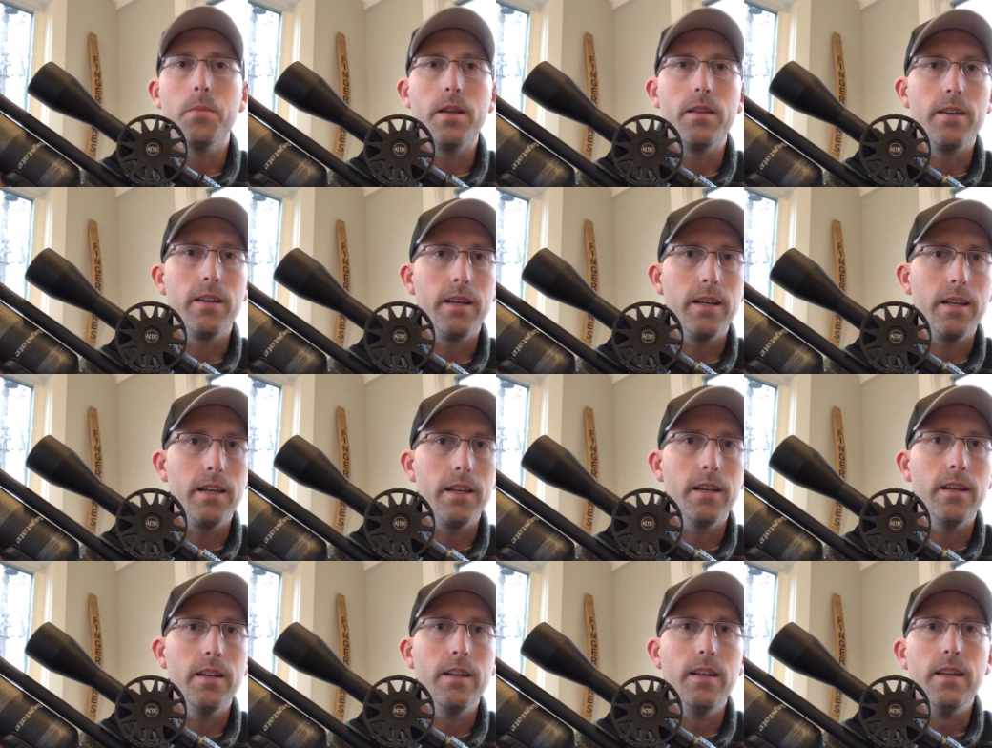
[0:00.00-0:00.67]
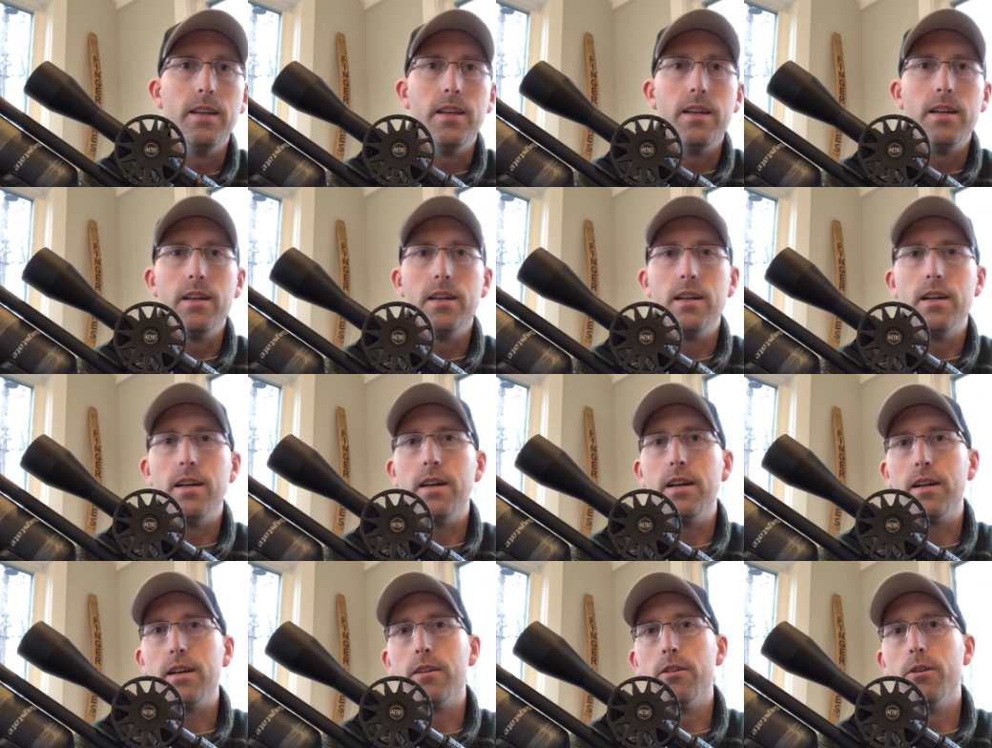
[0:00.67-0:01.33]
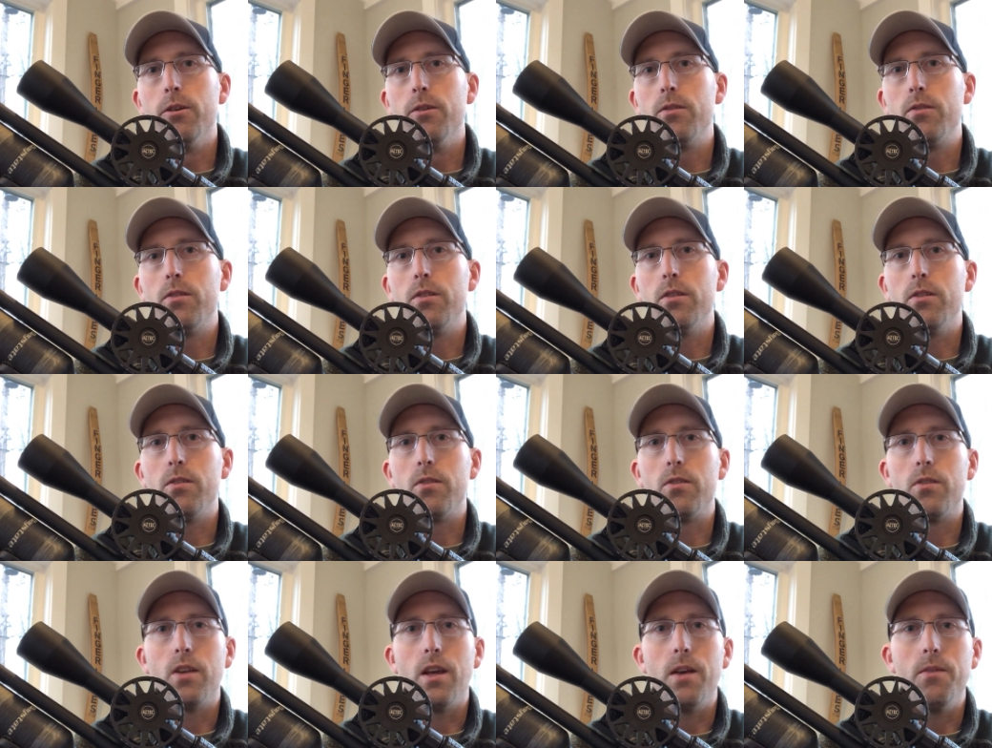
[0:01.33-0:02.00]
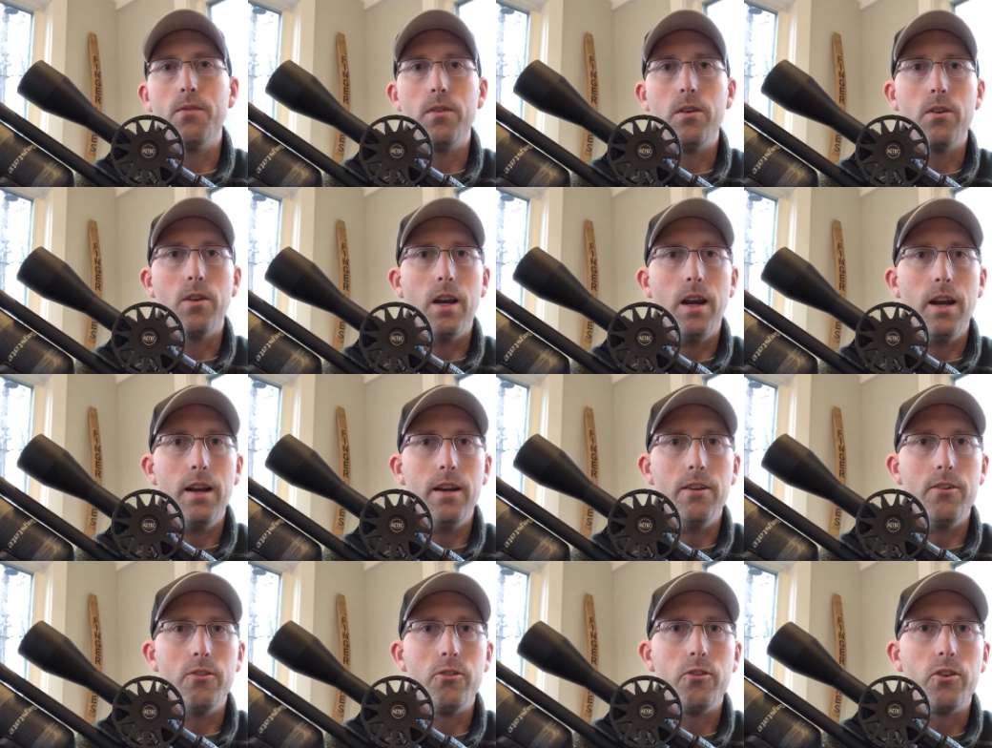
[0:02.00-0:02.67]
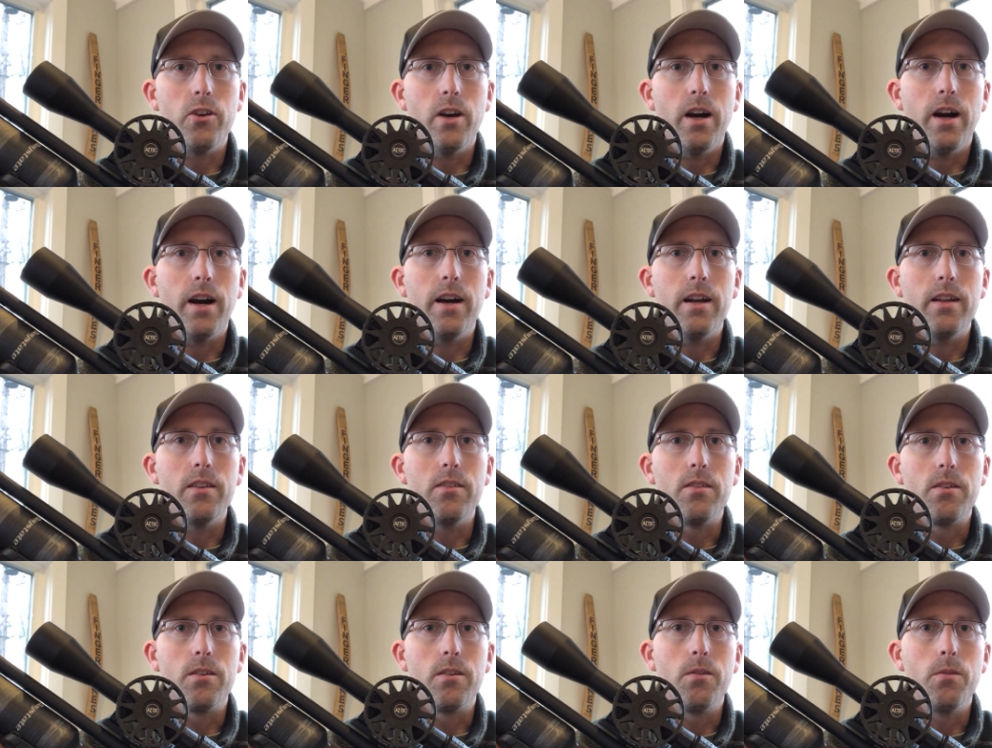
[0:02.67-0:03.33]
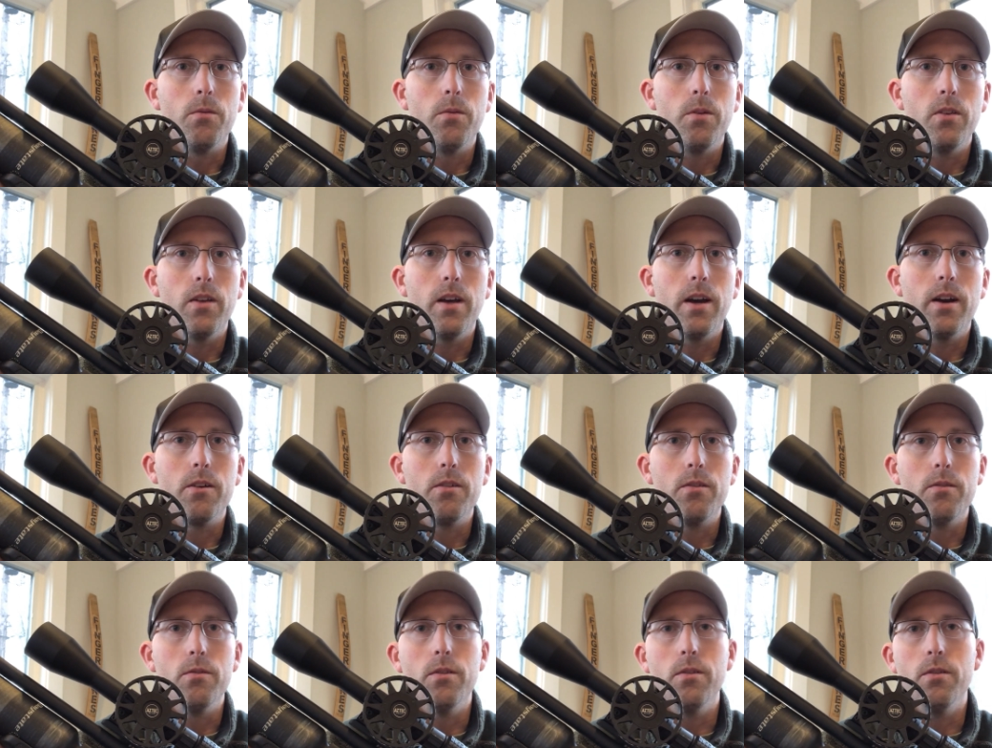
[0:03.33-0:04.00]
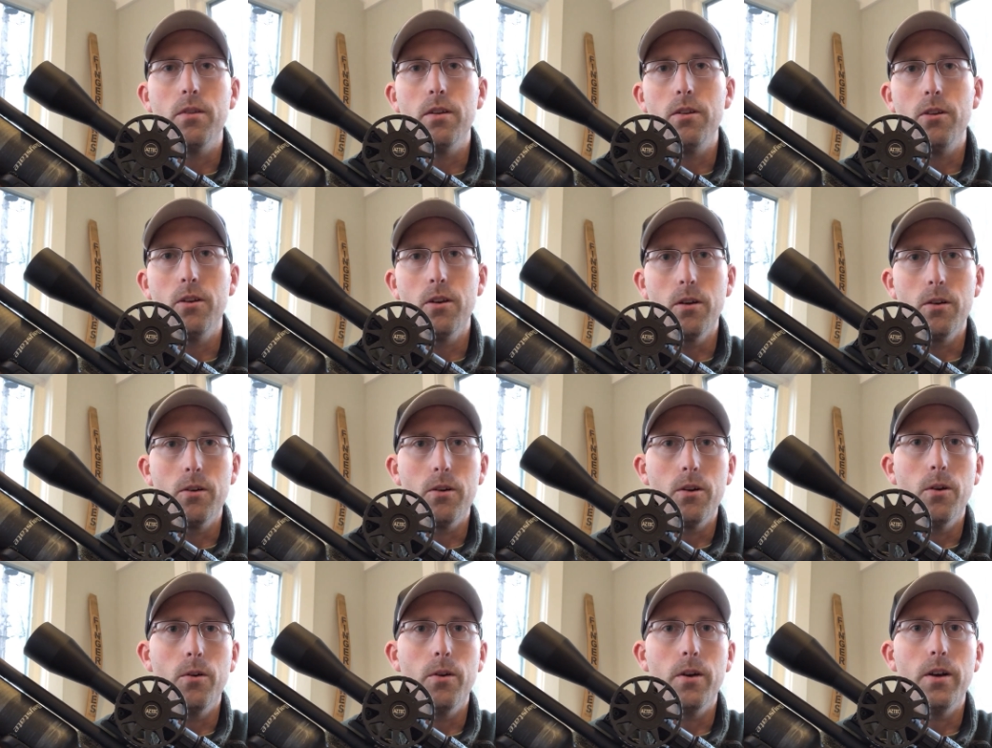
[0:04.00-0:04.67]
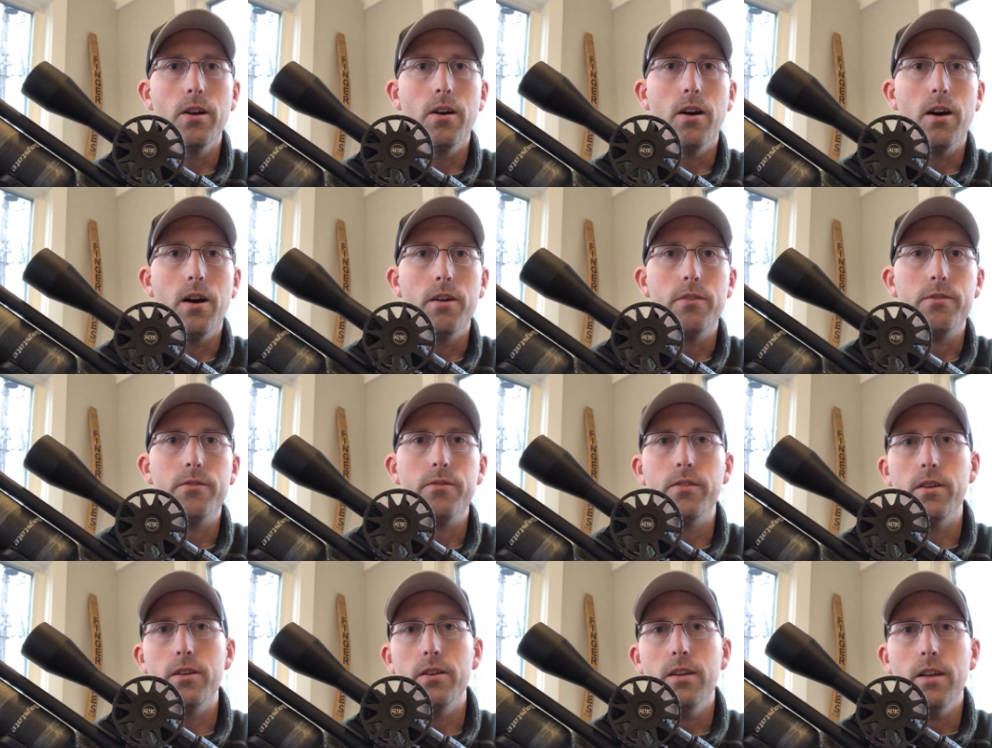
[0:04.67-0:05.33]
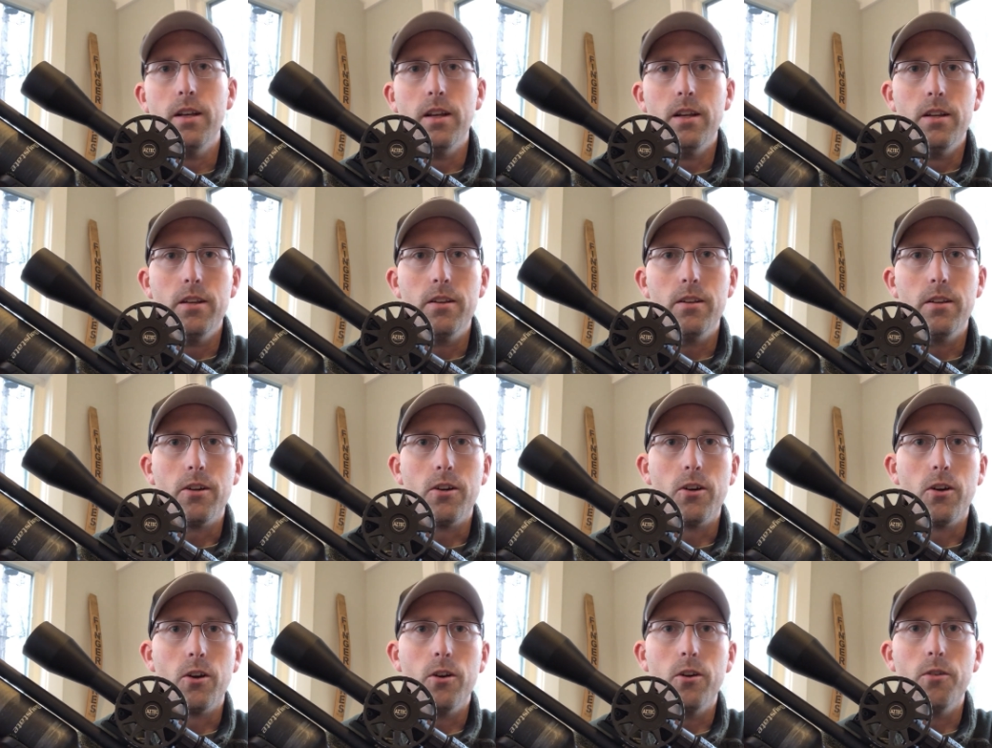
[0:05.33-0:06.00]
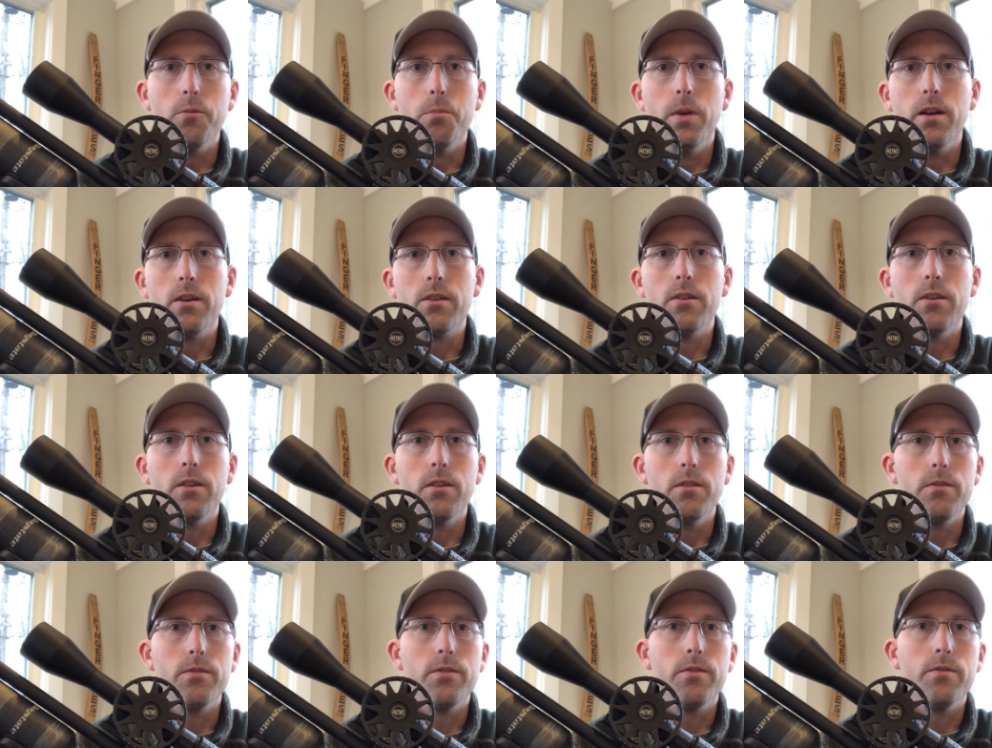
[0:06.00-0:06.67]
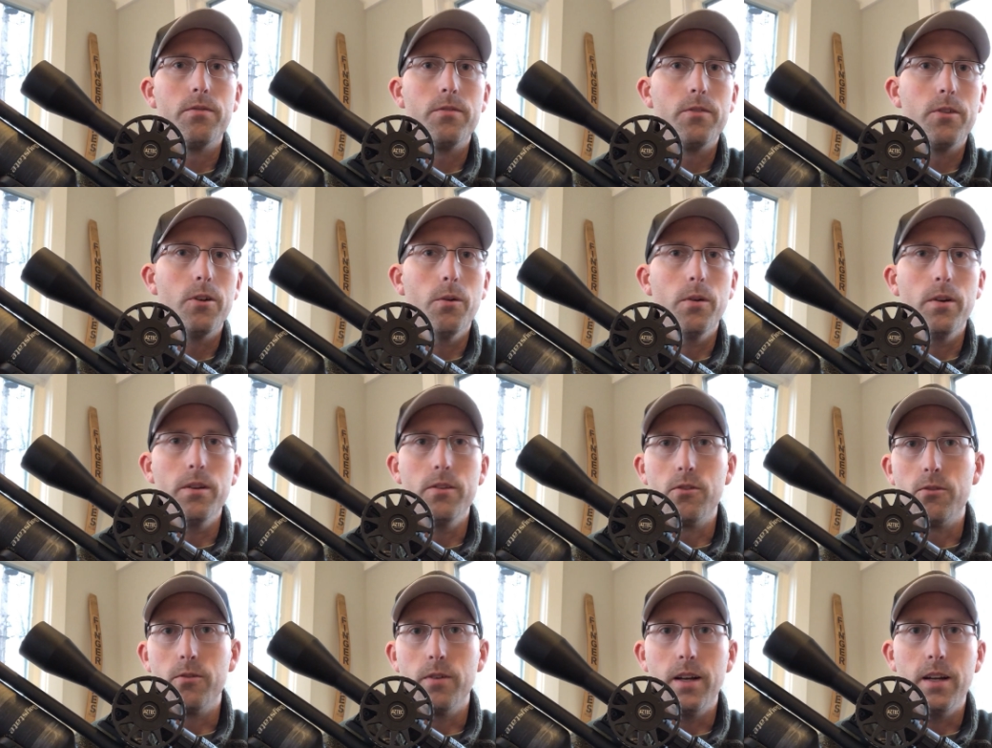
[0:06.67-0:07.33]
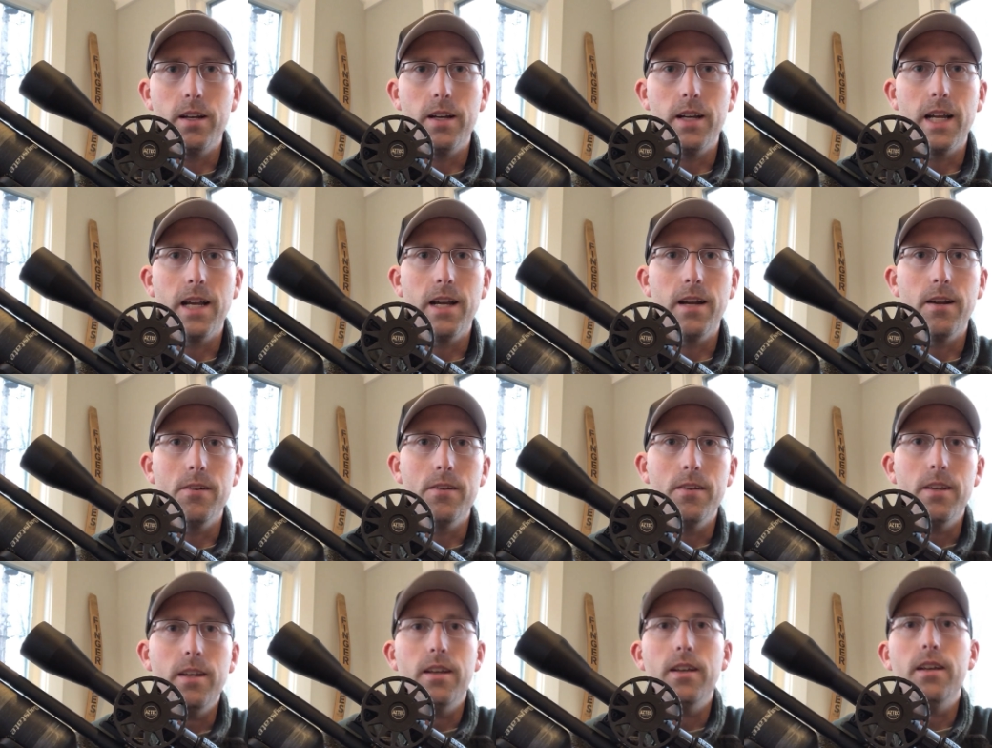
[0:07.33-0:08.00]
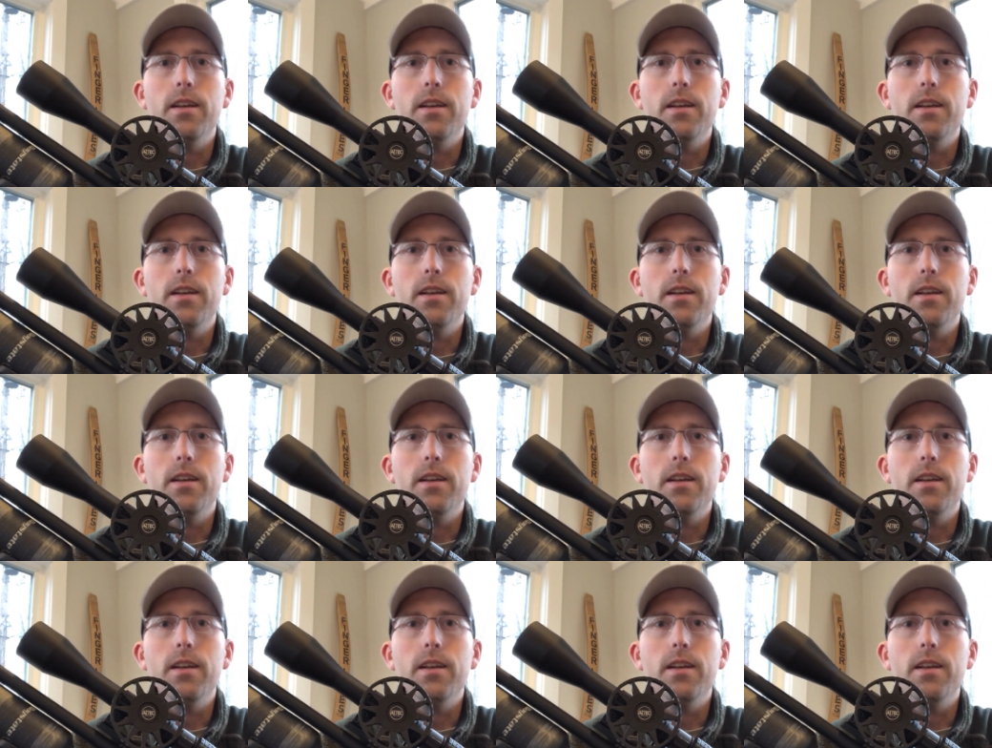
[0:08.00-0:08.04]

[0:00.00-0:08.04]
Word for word: I think I get uh, close to 70 or 80 shots without, you know, going off and the curve, bell curve going straight down.